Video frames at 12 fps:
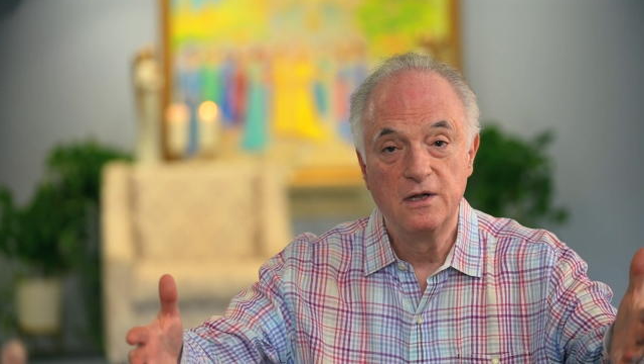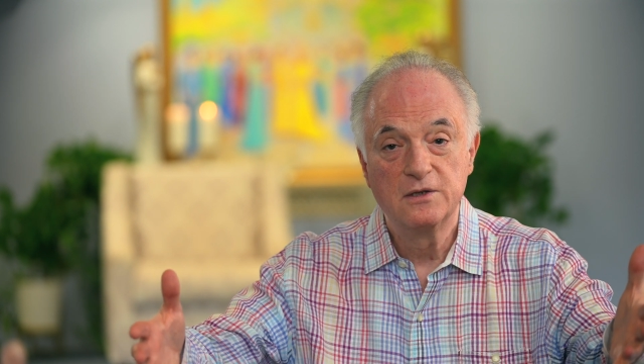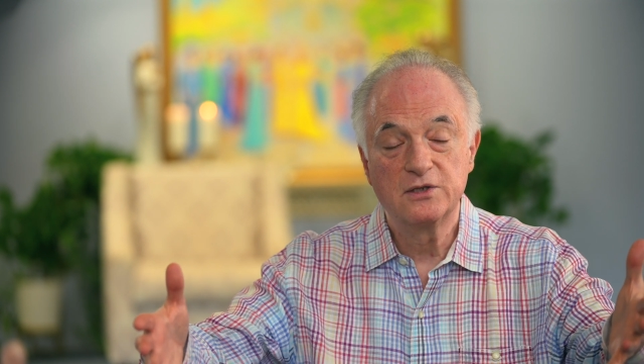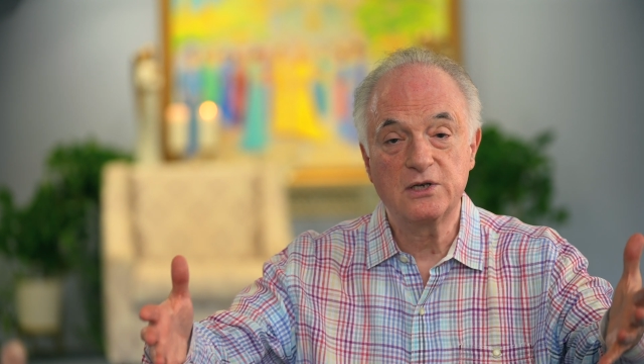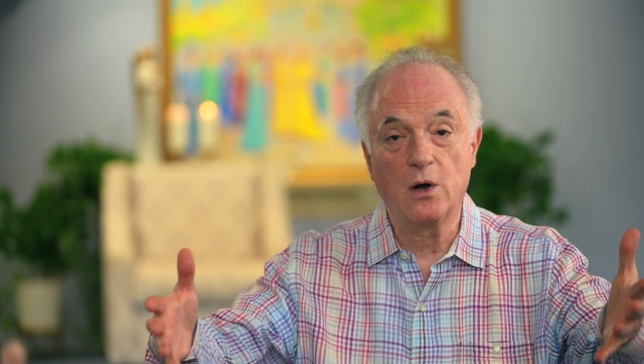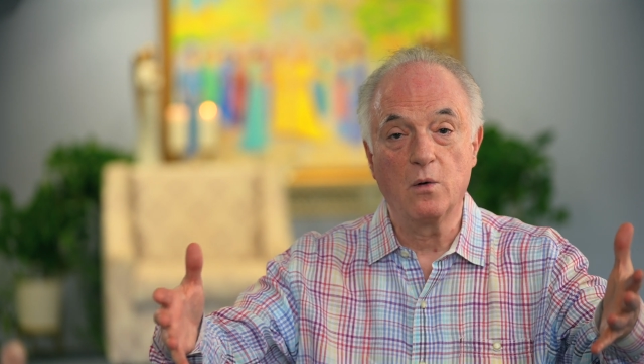
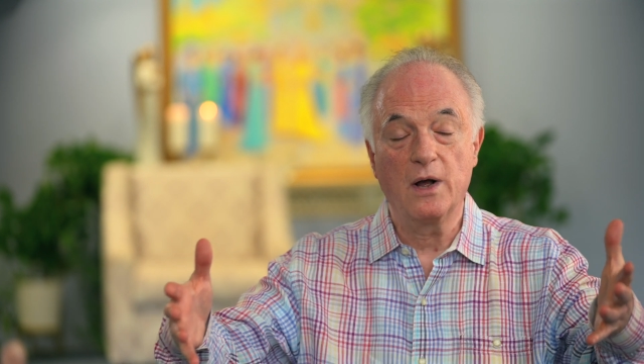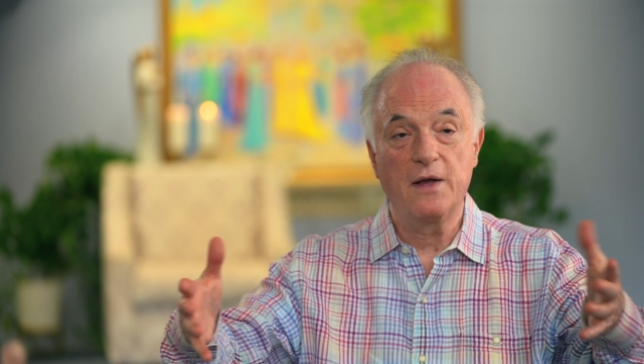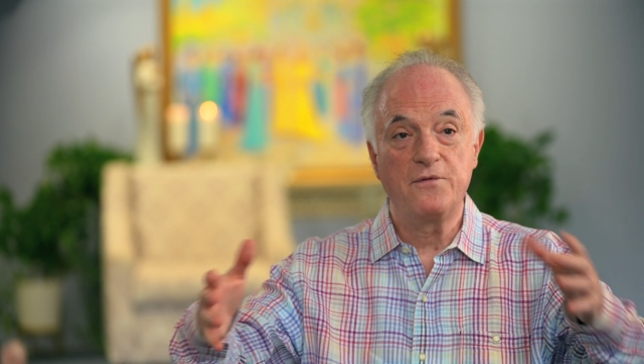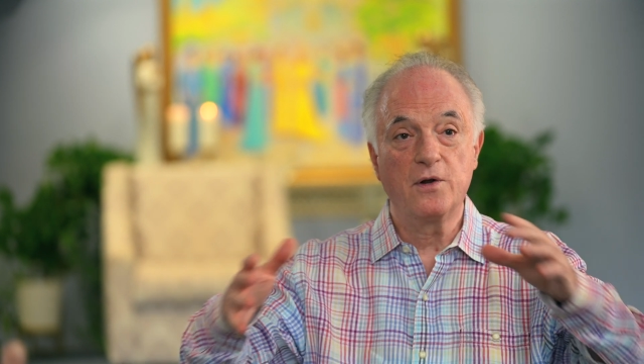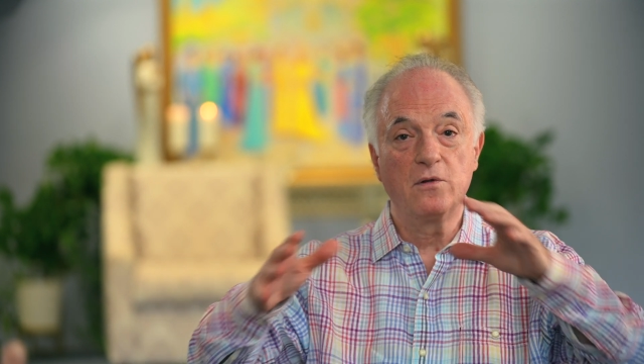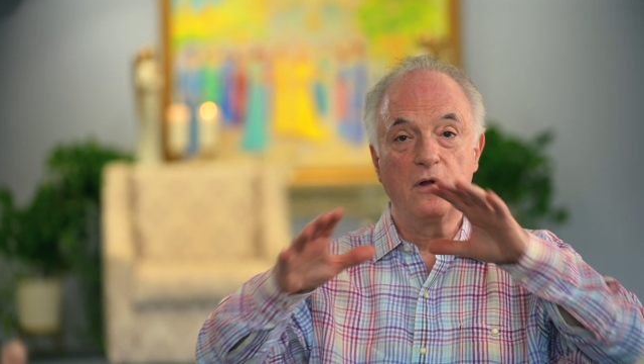So
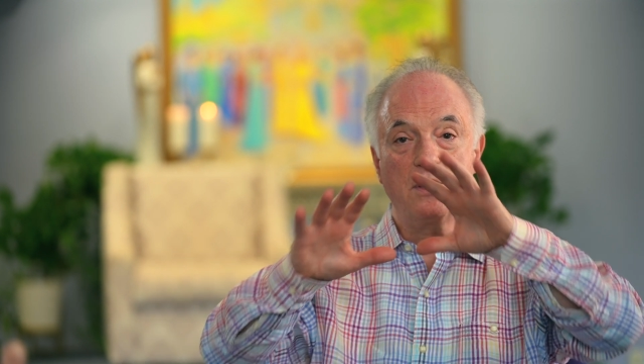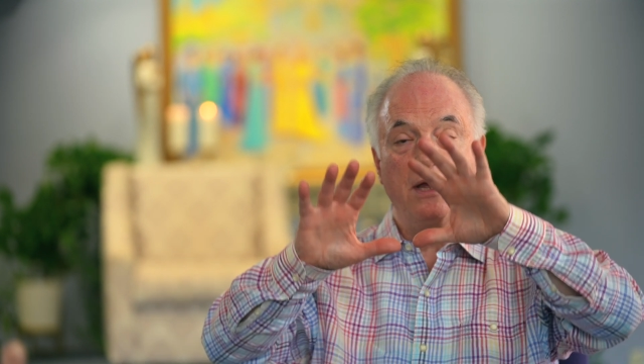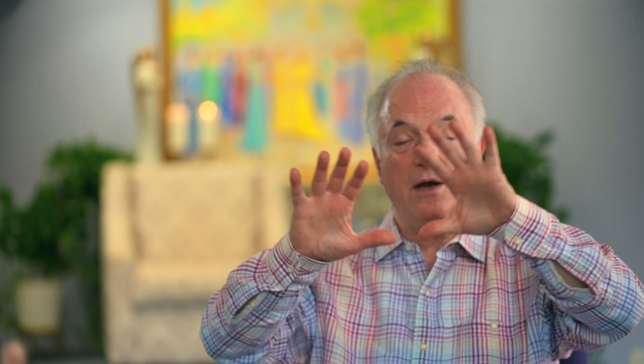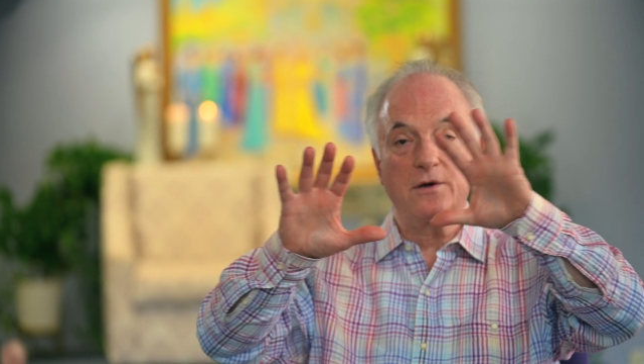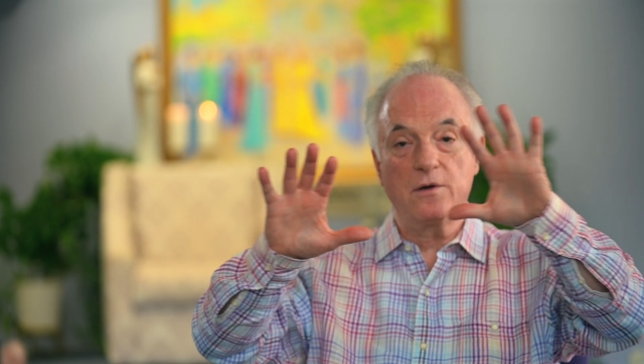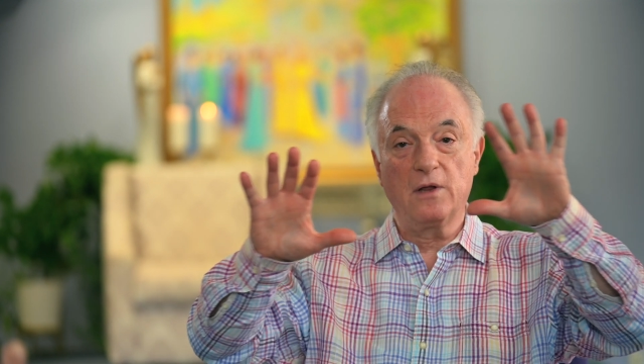if you're
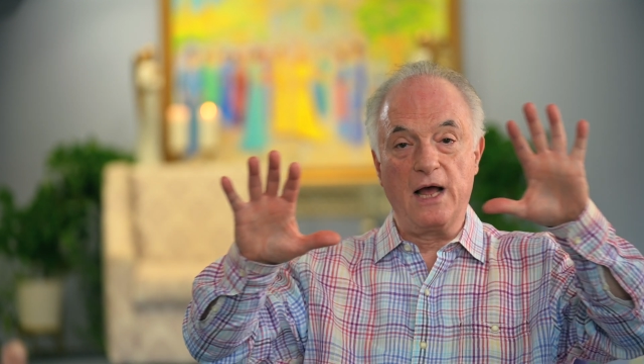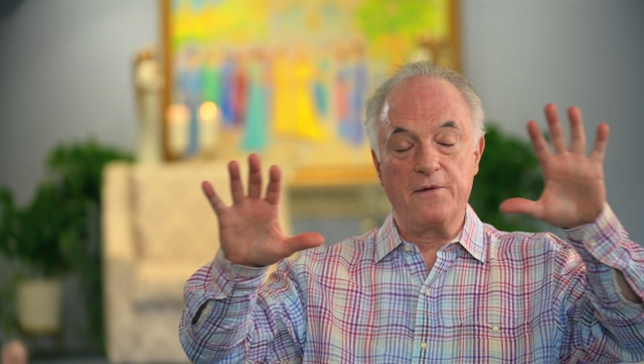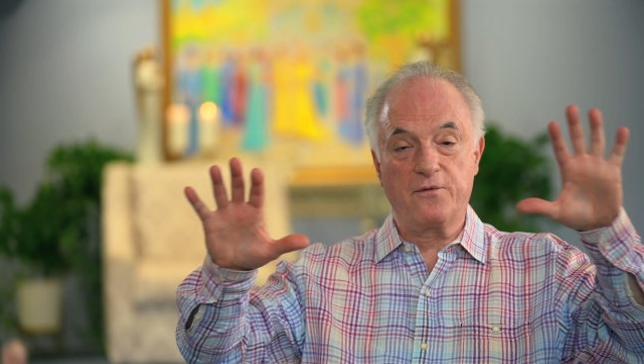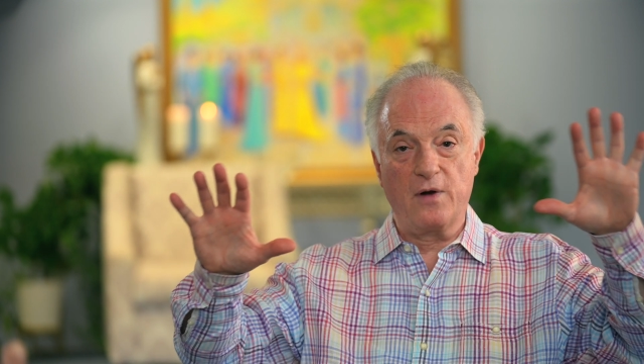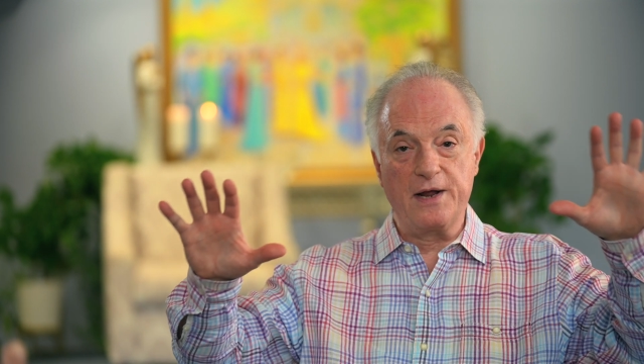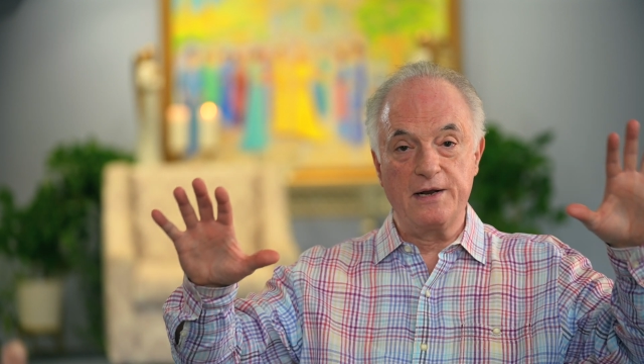looking at your
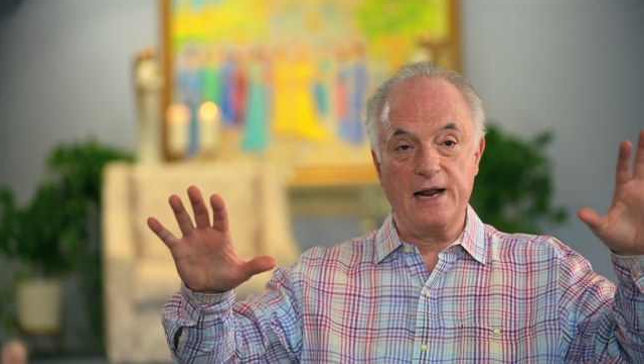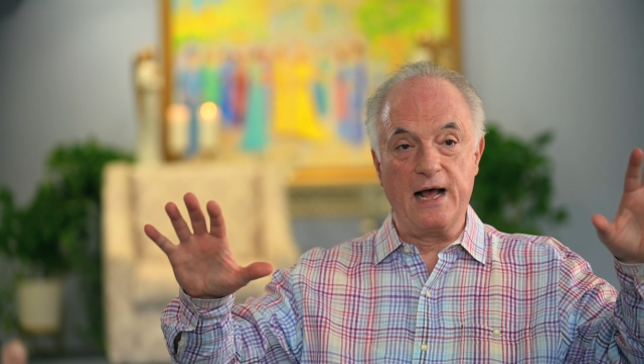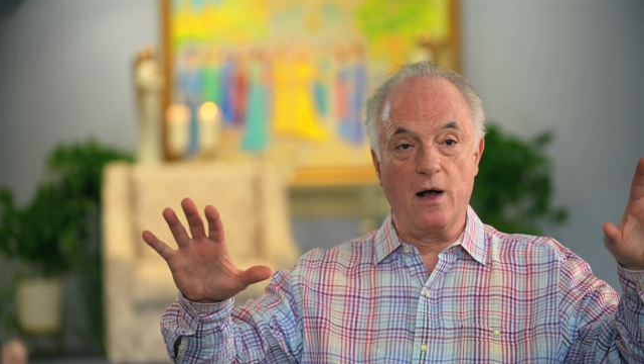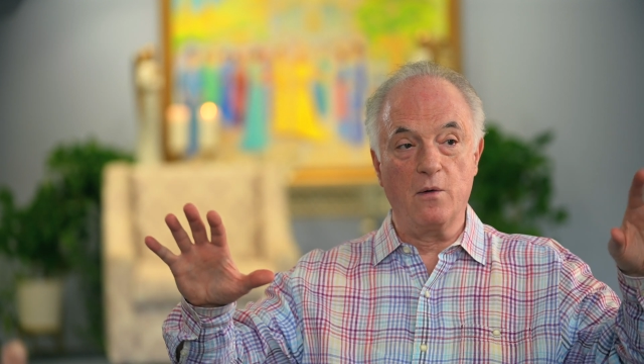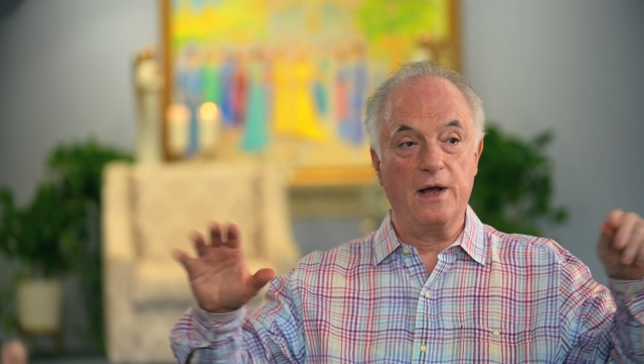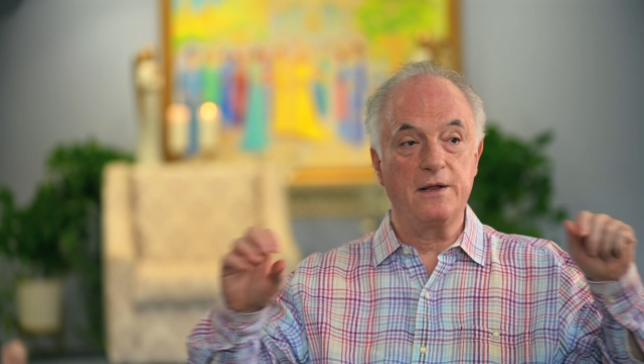life right now